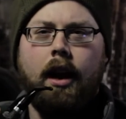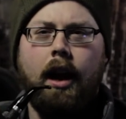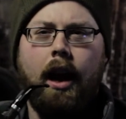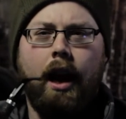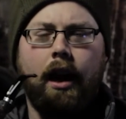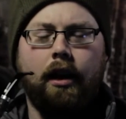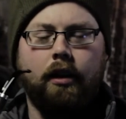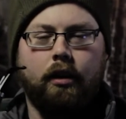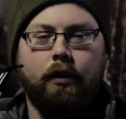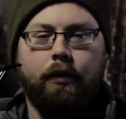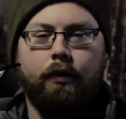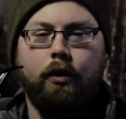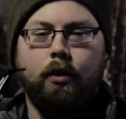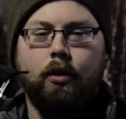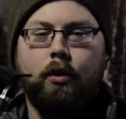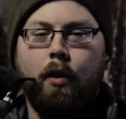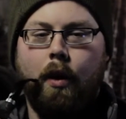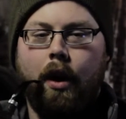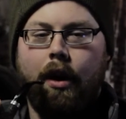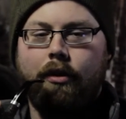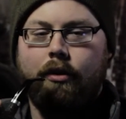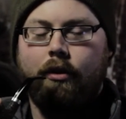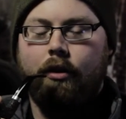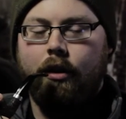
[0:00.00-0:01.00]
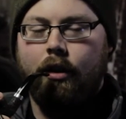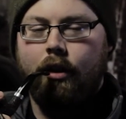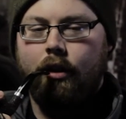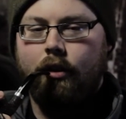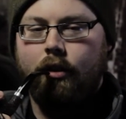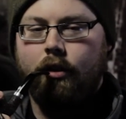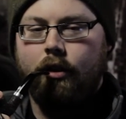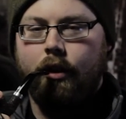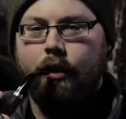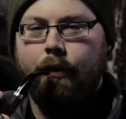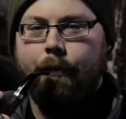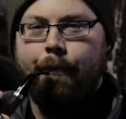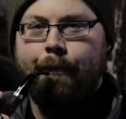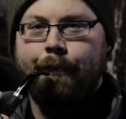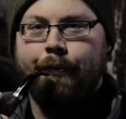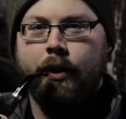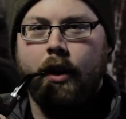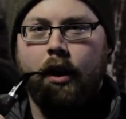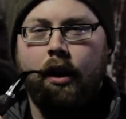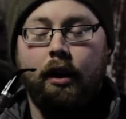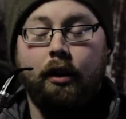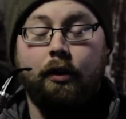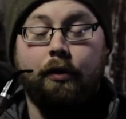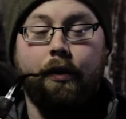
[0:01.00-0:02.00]
asked a few questions, and
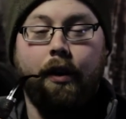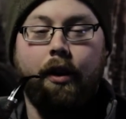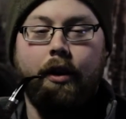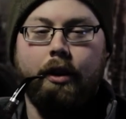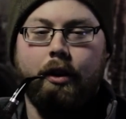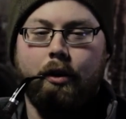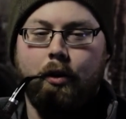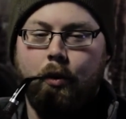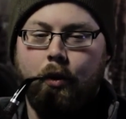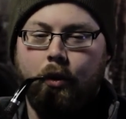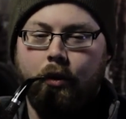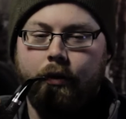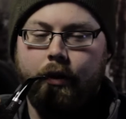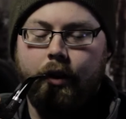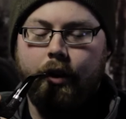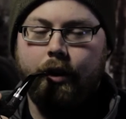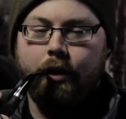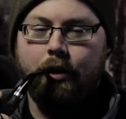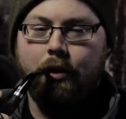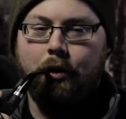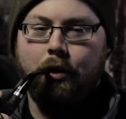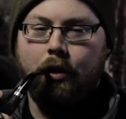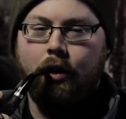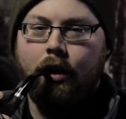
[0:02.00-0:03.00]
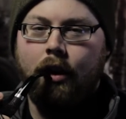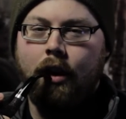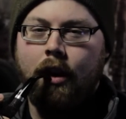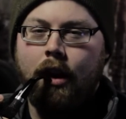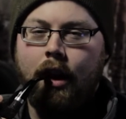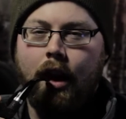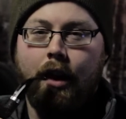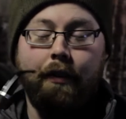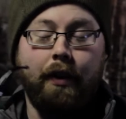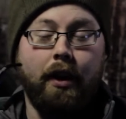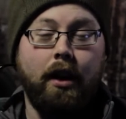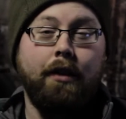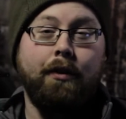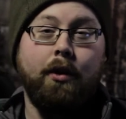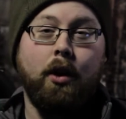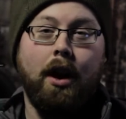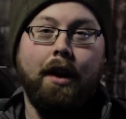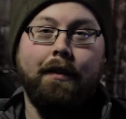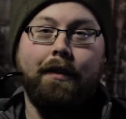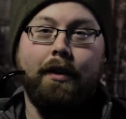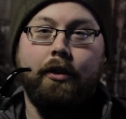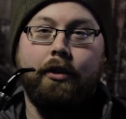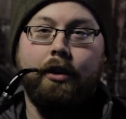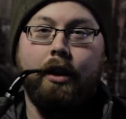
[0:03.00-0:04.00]
it's very cool, very cool. If any of you
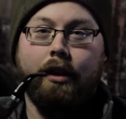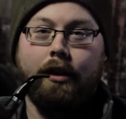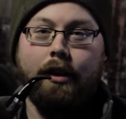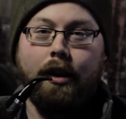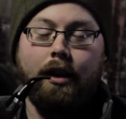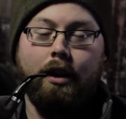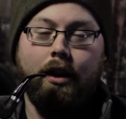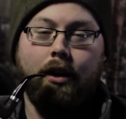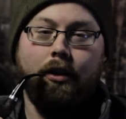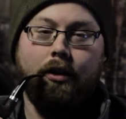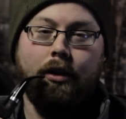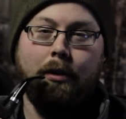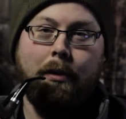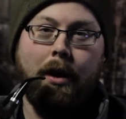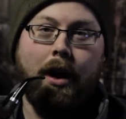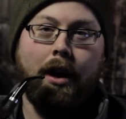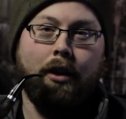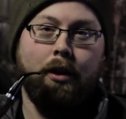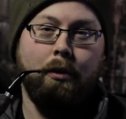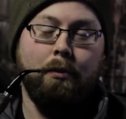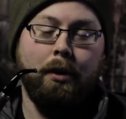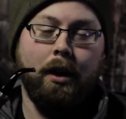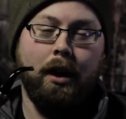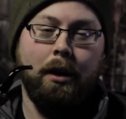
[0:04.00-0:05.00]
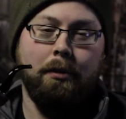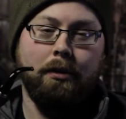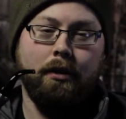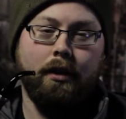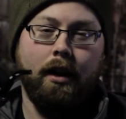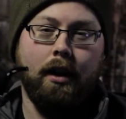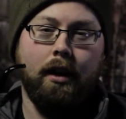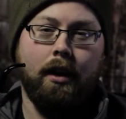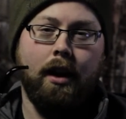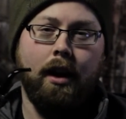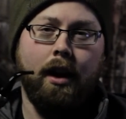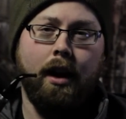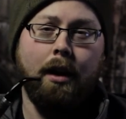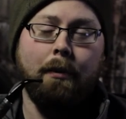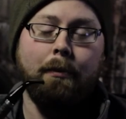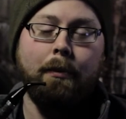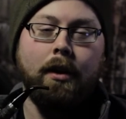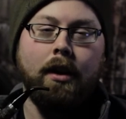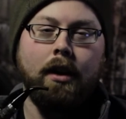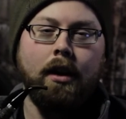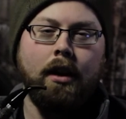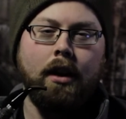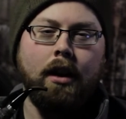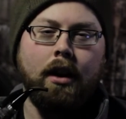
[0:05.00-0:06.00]
haven't checked that out,
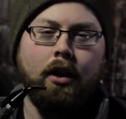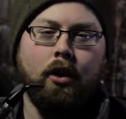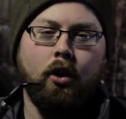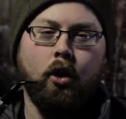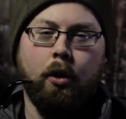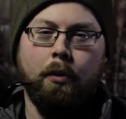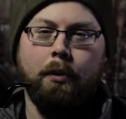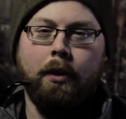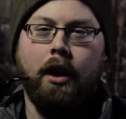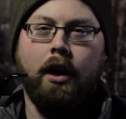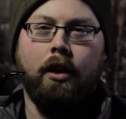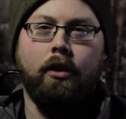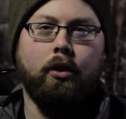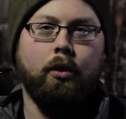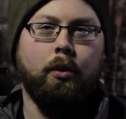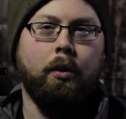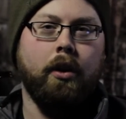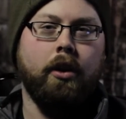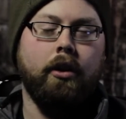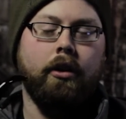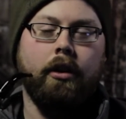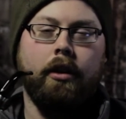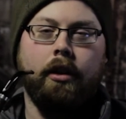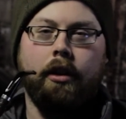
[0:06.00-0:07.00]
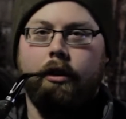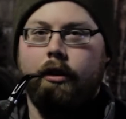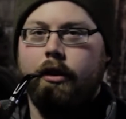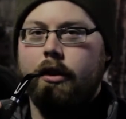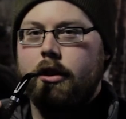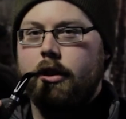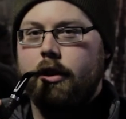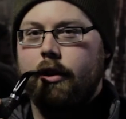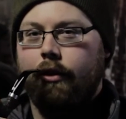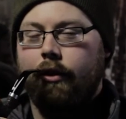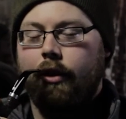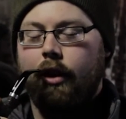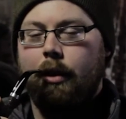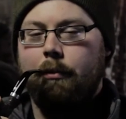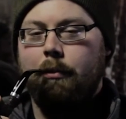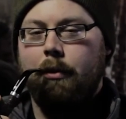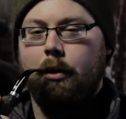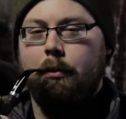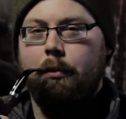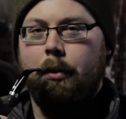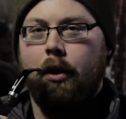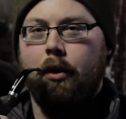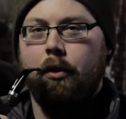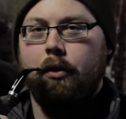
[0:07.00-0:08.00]
tobaccopipes.com. Normally on Twitter and their Instagram
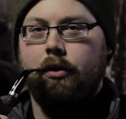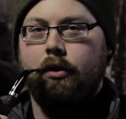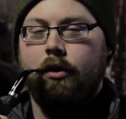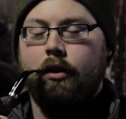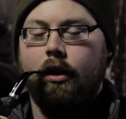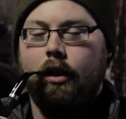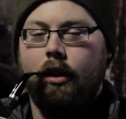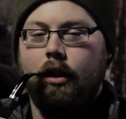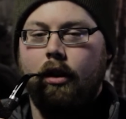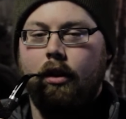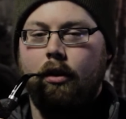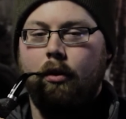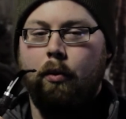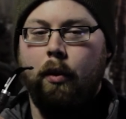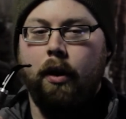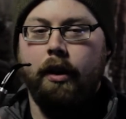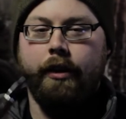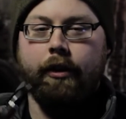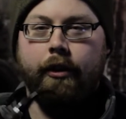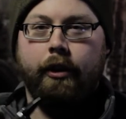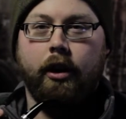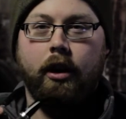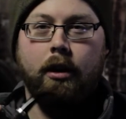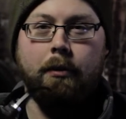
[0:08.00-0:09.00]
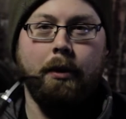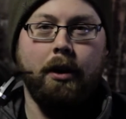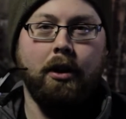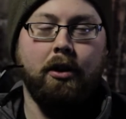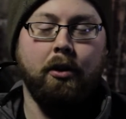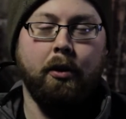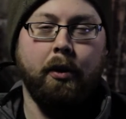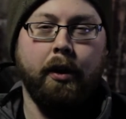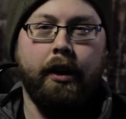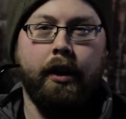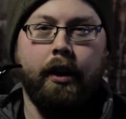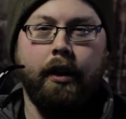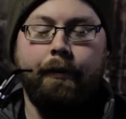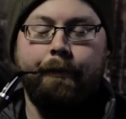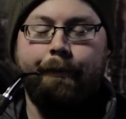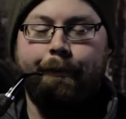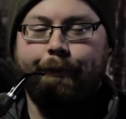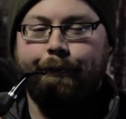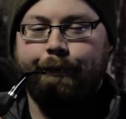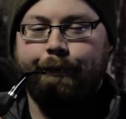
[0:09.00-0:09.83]
they'll post when they're going to be doing it,